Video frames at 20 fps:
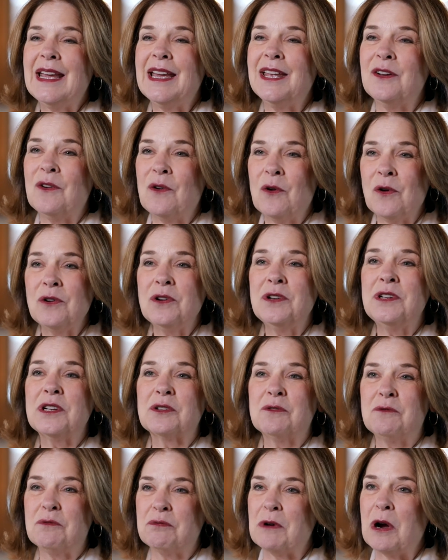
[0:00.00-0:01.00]
In order to
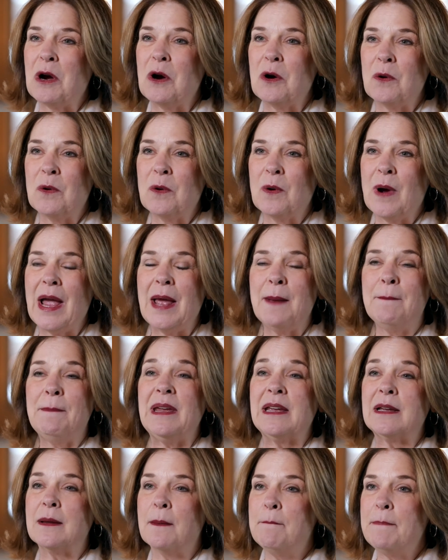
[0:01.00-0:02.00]
grow and
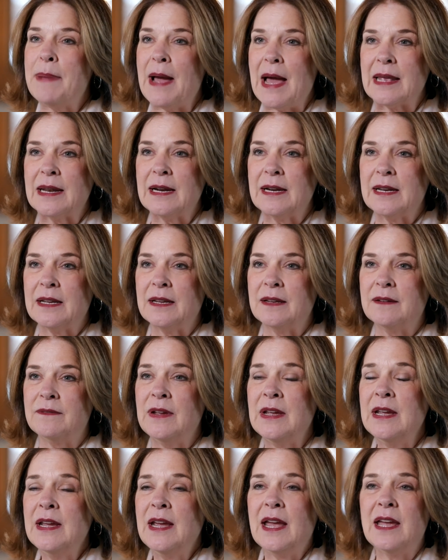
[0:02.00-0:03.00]
be competitive
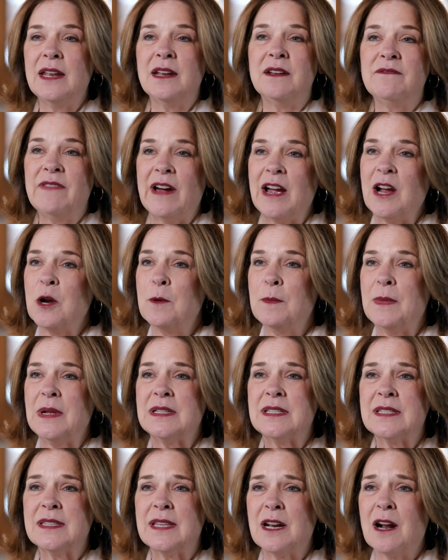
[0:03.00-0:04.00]
in
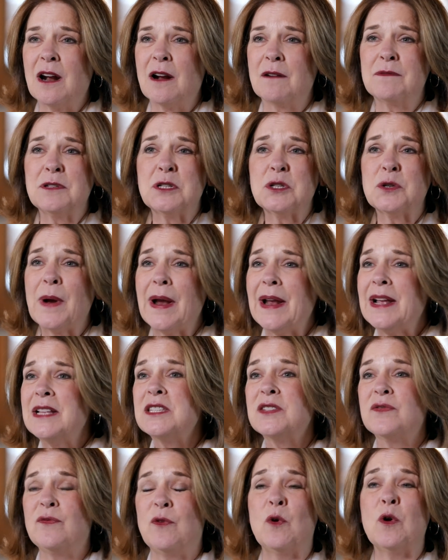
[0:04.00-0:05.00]
environments that are
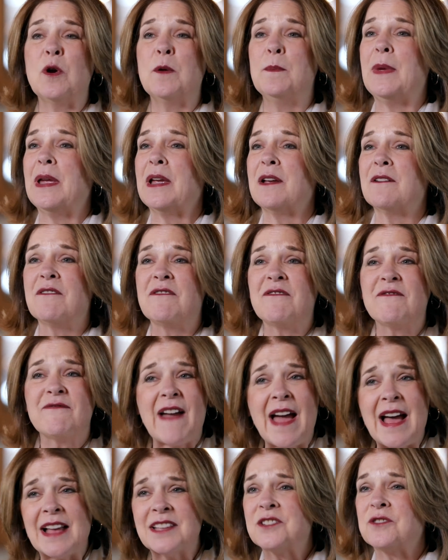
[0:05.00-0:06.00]
transforming
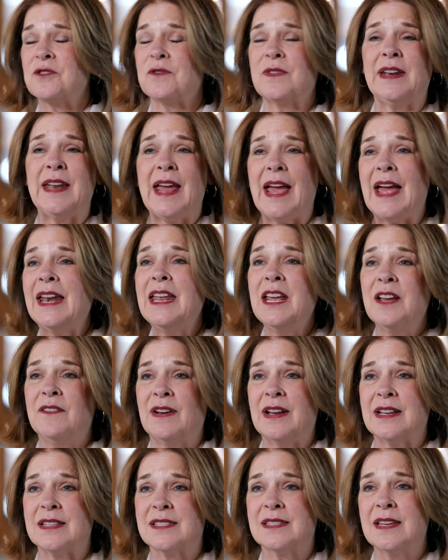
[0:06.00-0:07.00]
faster than any of
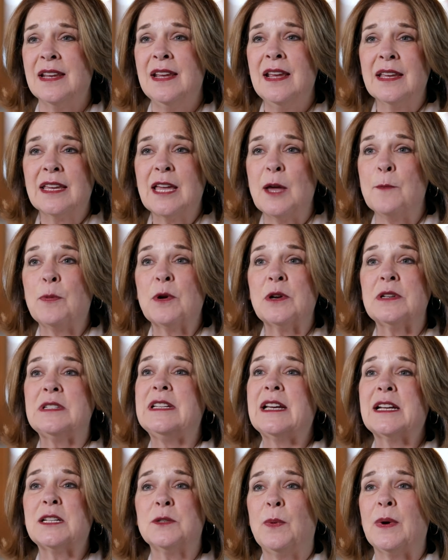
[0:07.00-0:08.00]
us can
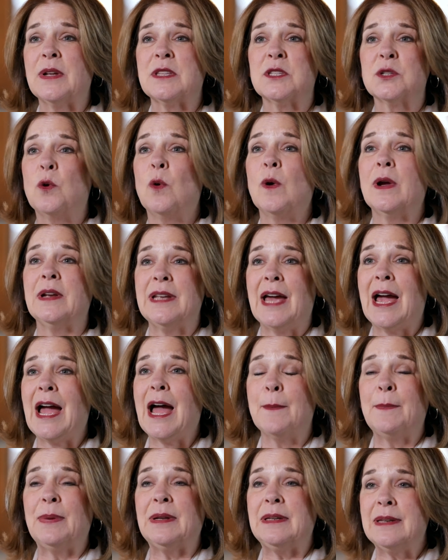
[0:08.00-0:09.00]
predict what's going to
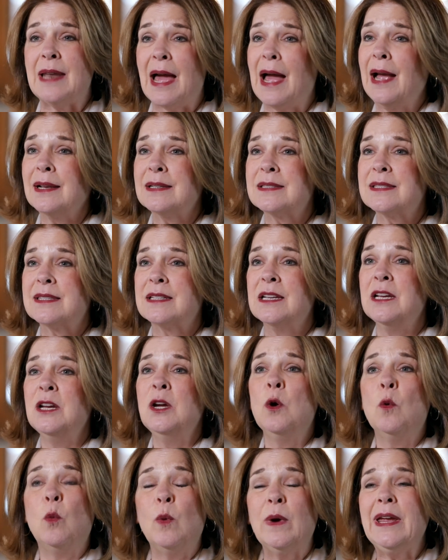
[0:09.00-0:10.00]
happen next,
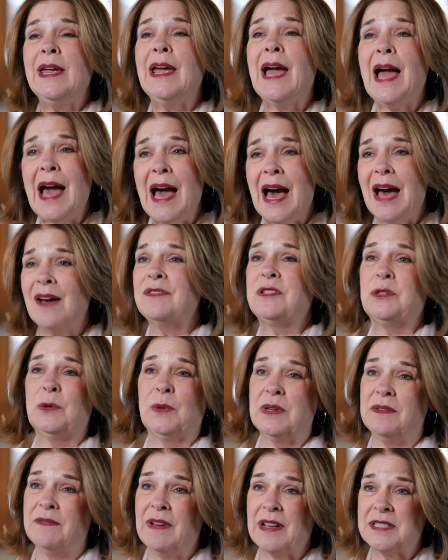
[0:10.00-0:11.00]
we have to
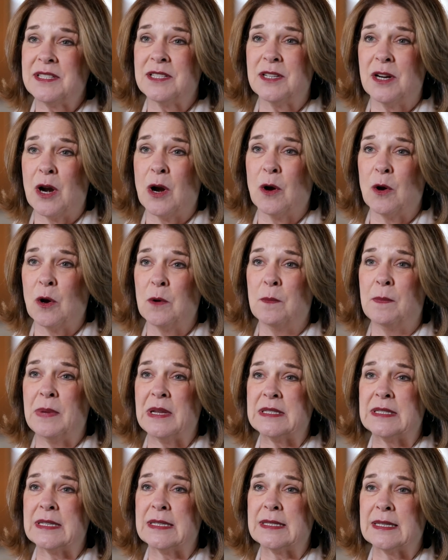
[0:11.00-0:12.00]
invest in our own
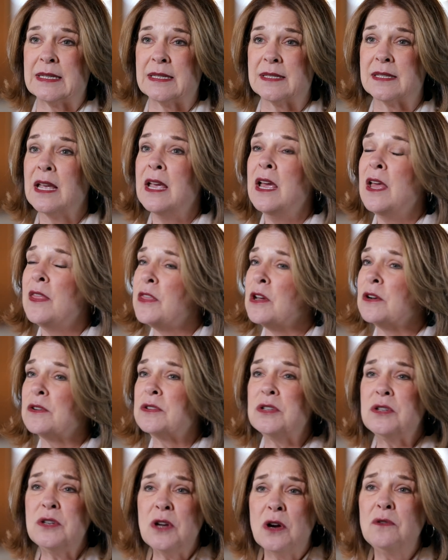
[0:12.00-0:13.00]
businesses.
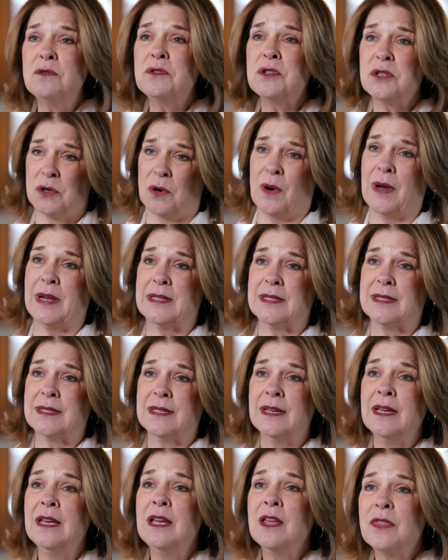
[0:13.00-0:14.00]
There's no
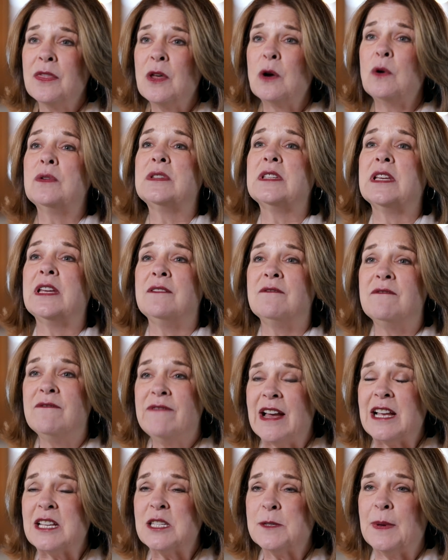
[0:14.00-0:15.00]
choice. Those
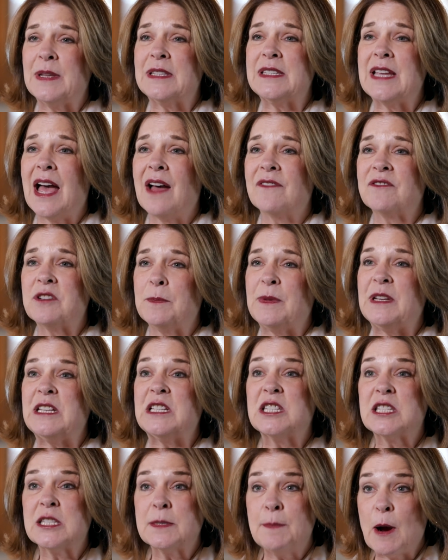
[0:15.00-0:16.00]
investments have to be
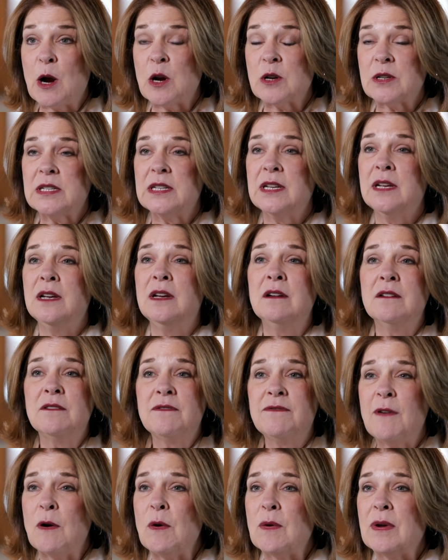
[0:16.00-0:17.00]
smart,
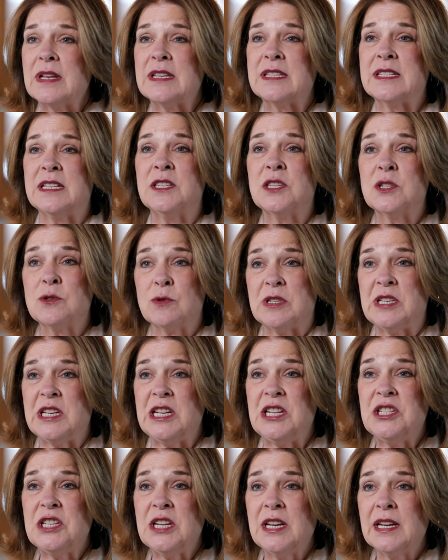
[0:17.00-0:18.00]
focused, and
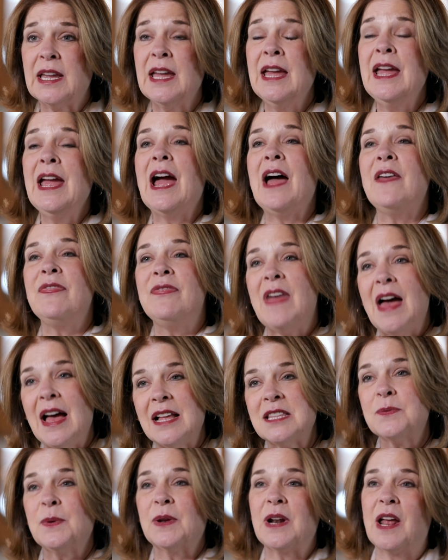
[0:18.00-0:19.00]
strategic, and
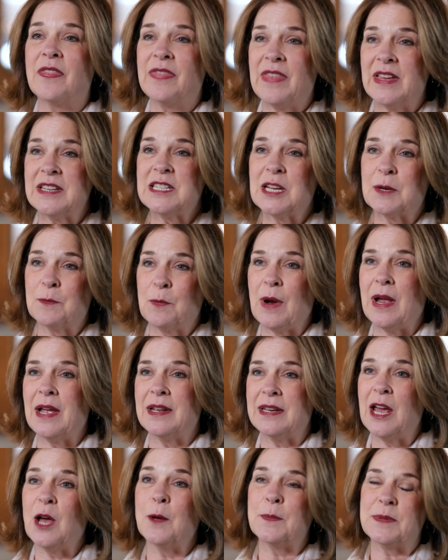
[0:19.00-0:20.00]
that's what Authentic
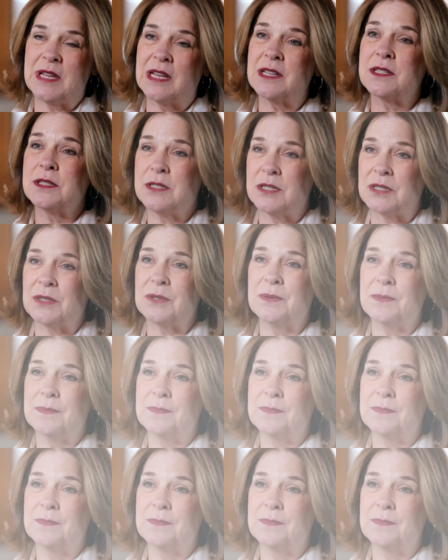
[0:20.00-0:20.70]
Brand helps us do.